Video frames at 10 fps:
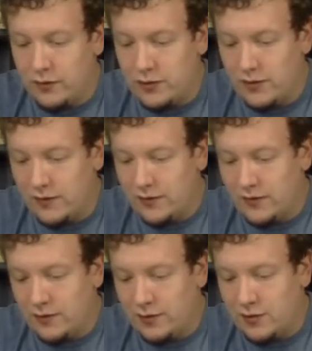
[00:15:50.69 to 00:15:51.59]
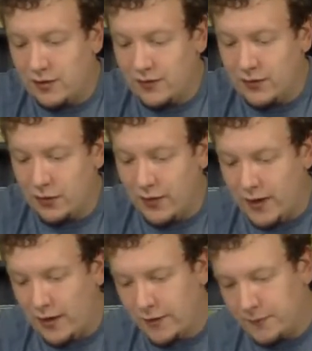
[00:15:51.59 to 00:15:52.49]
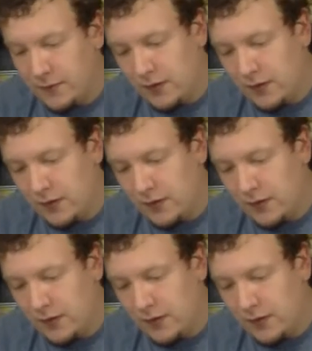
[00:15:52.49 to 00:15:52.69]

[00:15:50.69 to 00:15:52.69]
just adjust her hair.